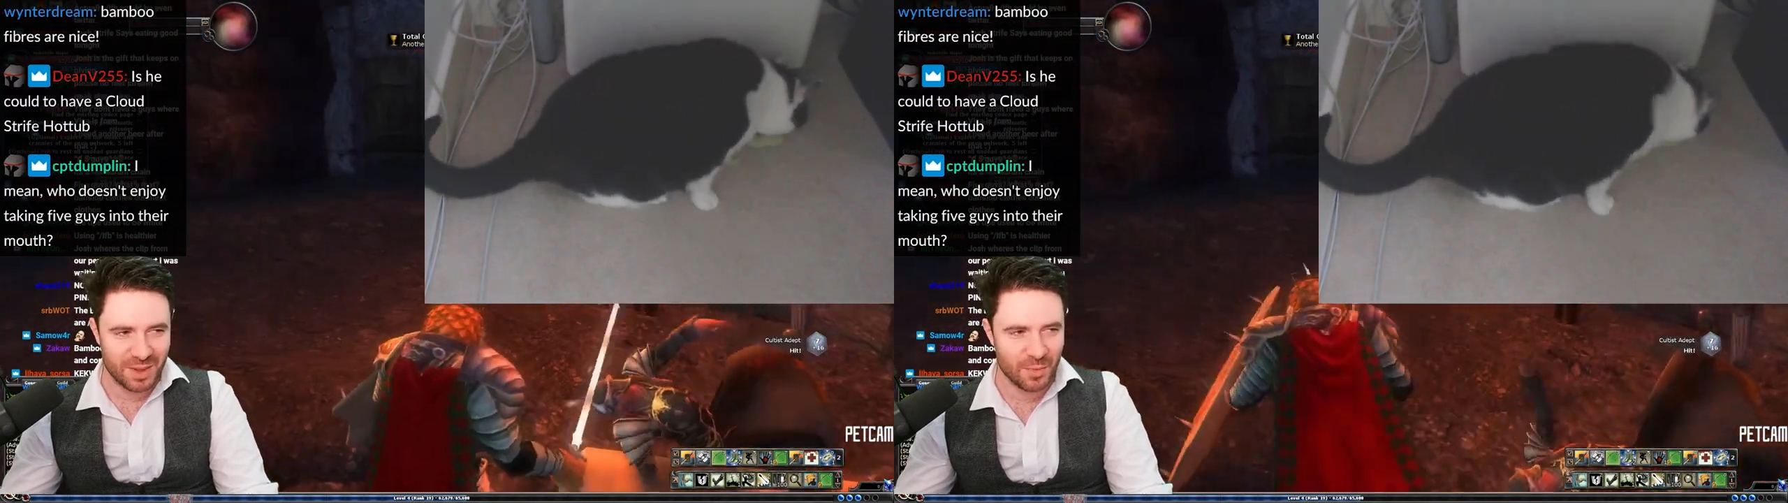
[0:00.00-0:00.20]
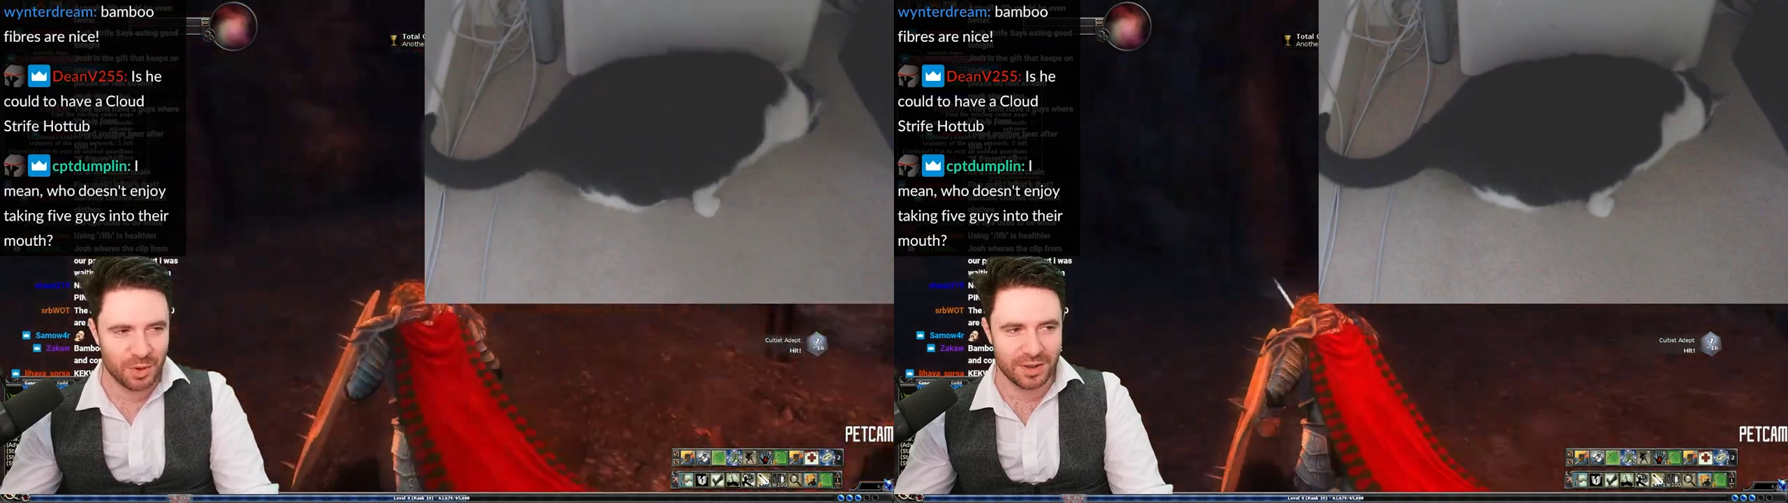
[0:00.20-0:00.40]

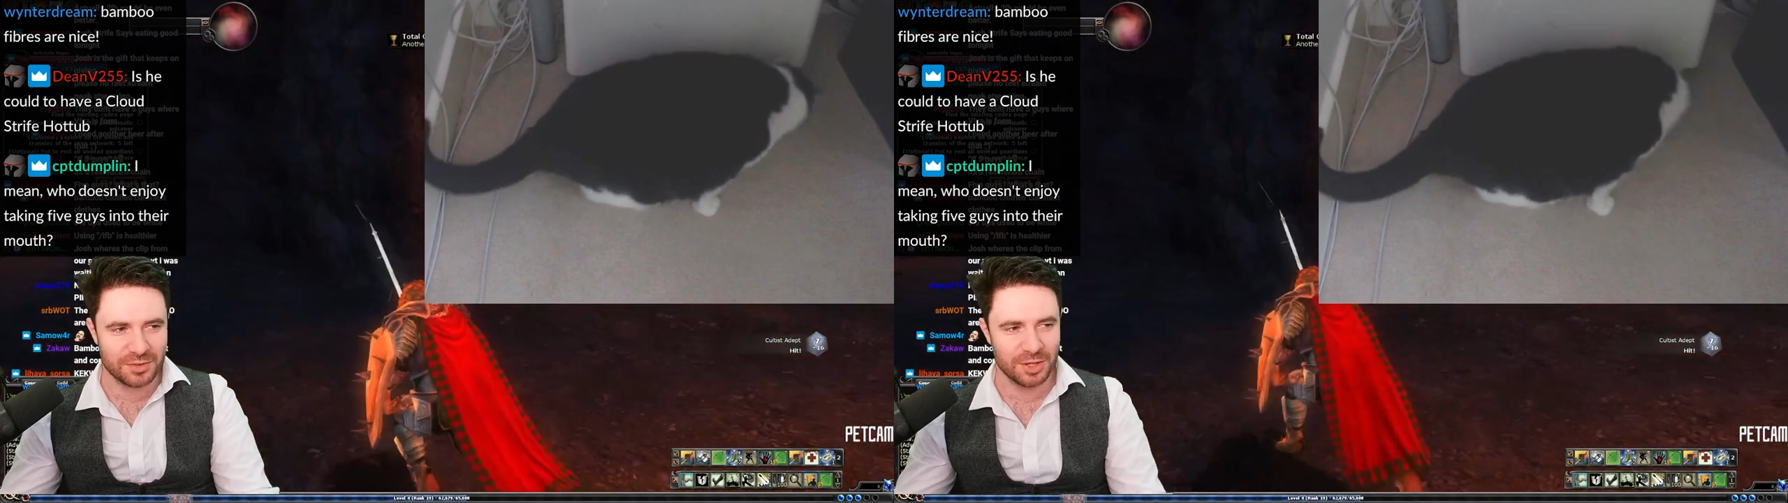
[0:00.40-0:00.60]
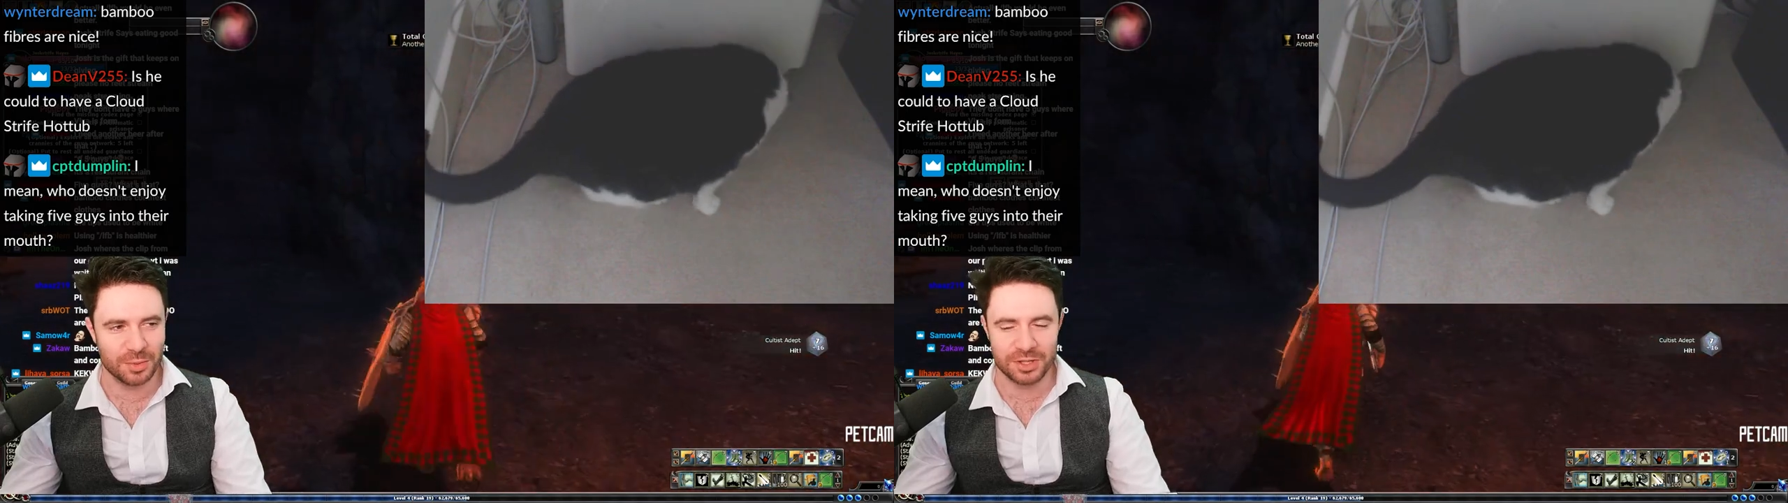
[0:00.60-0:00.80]
whatever
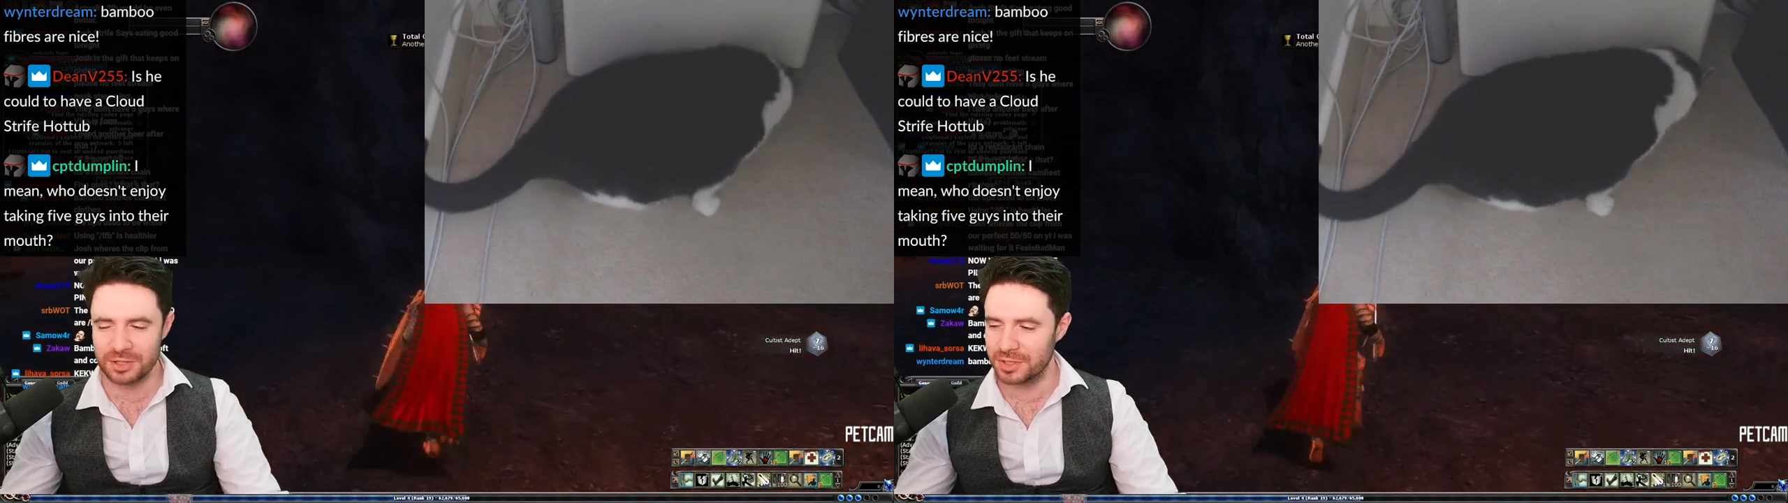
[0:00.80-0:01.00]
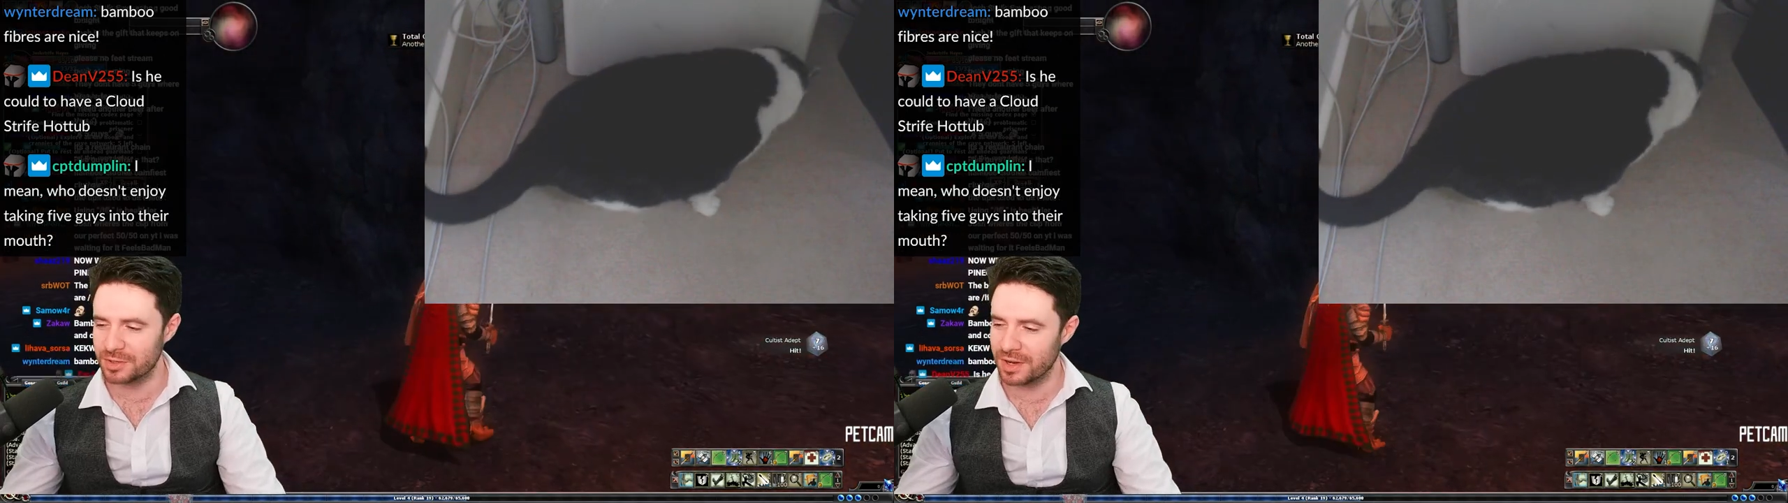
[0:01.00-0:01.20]
you want to
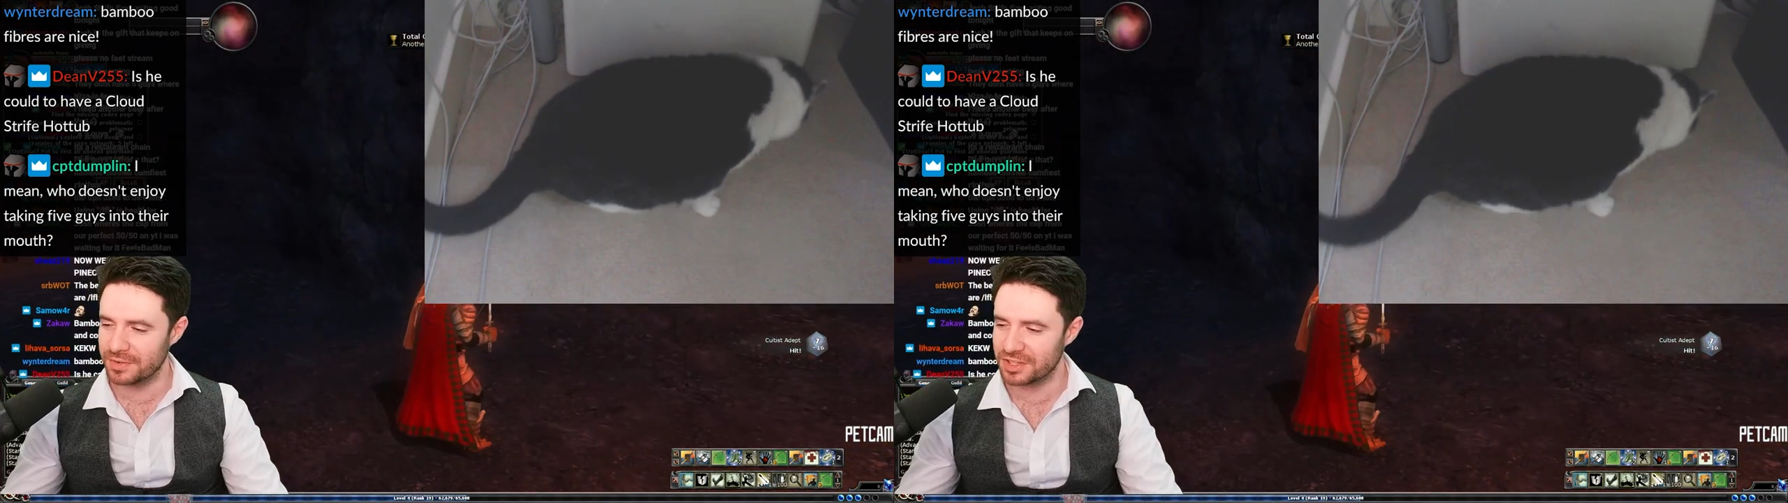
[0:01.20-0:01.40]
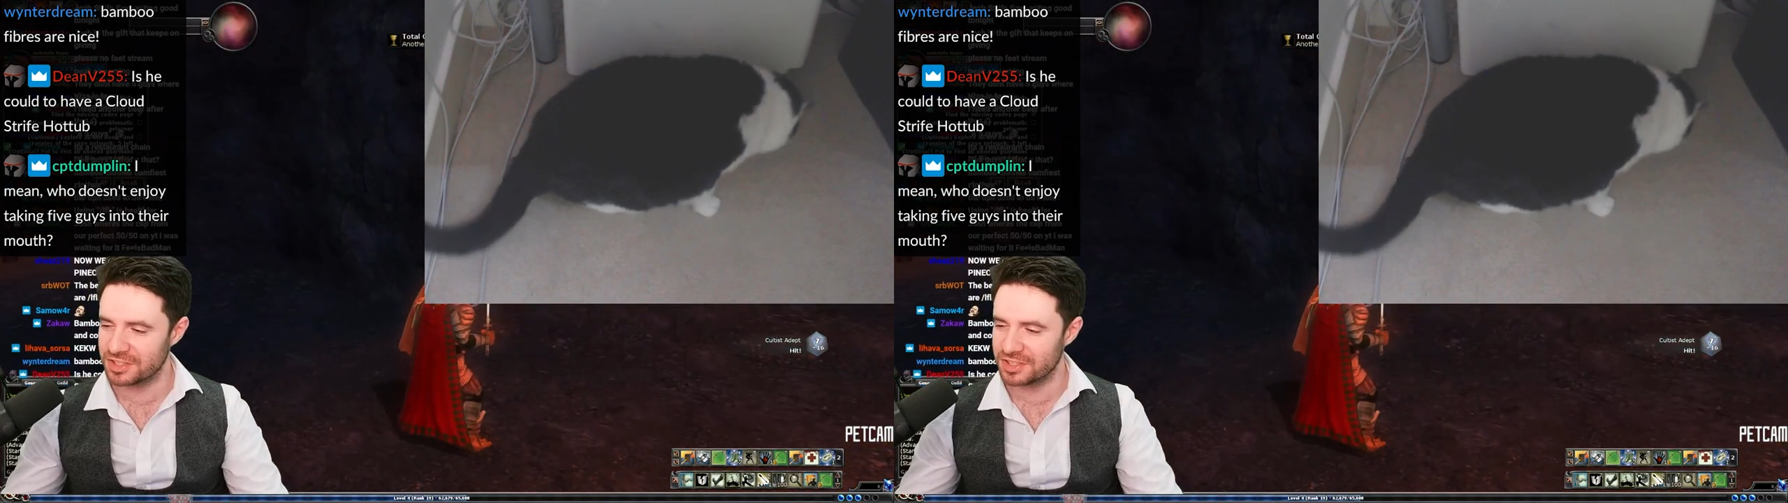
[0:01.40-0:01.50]
do in your evening's